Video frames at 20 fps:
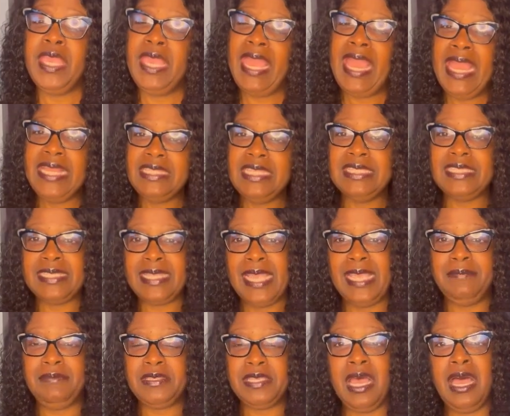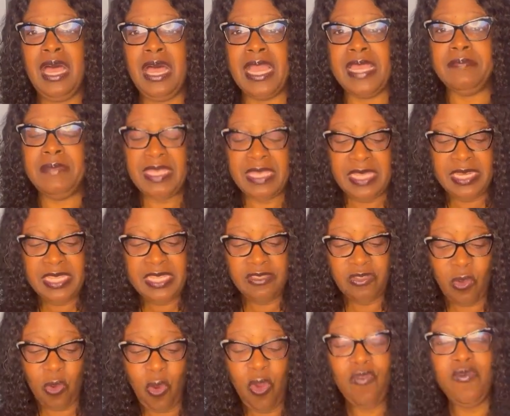At the same time, it
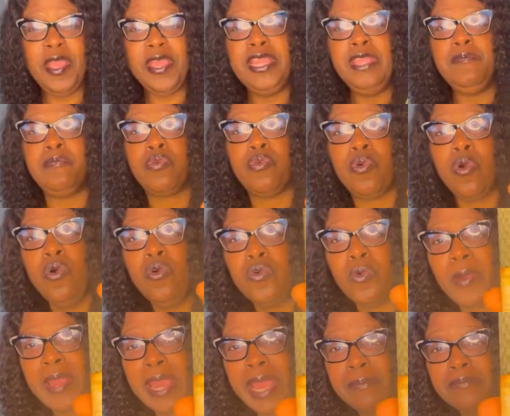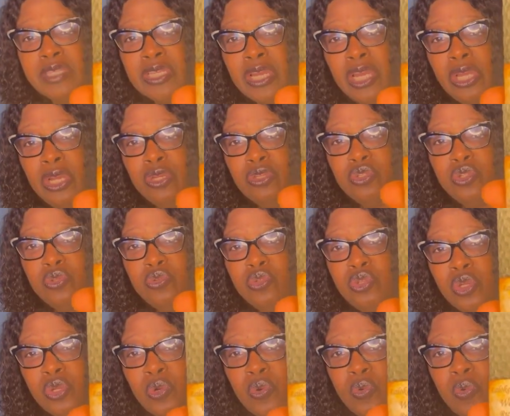is already programmed to
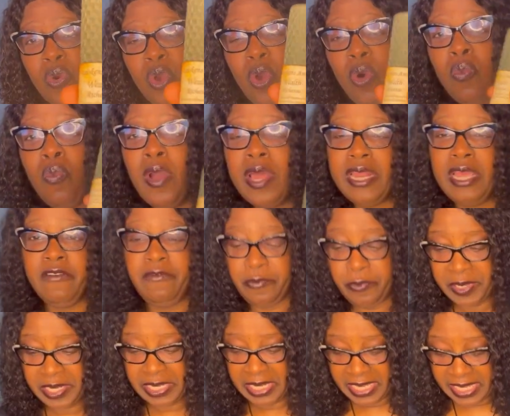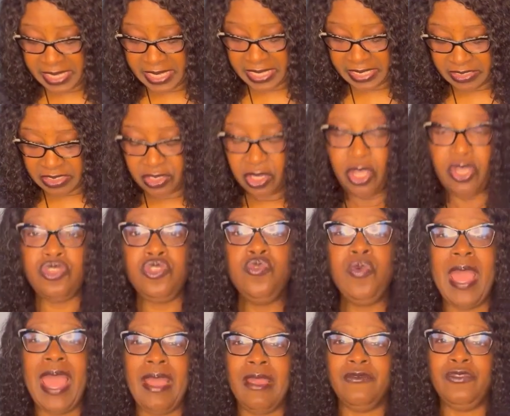do whatever it is
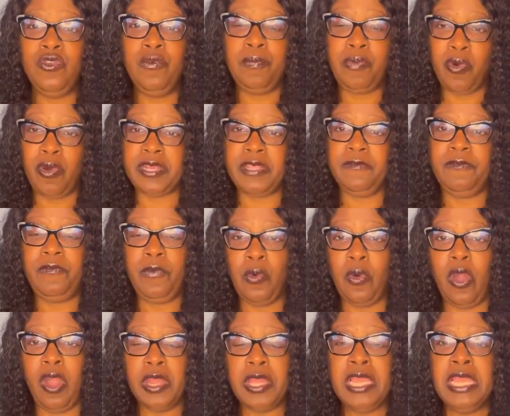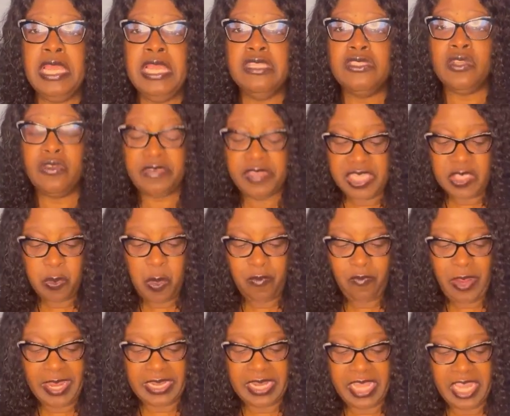you bought it for. So this
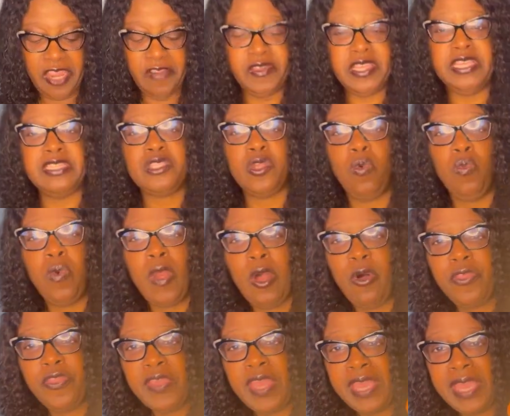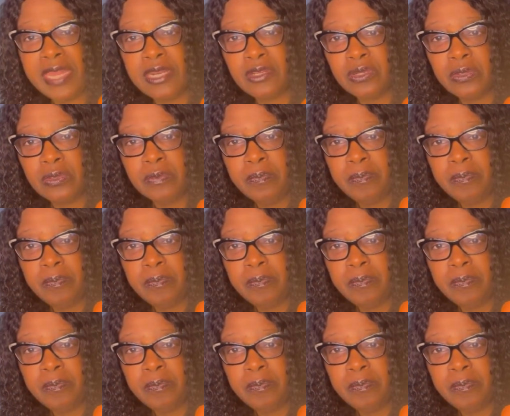one right here is a wealth candle,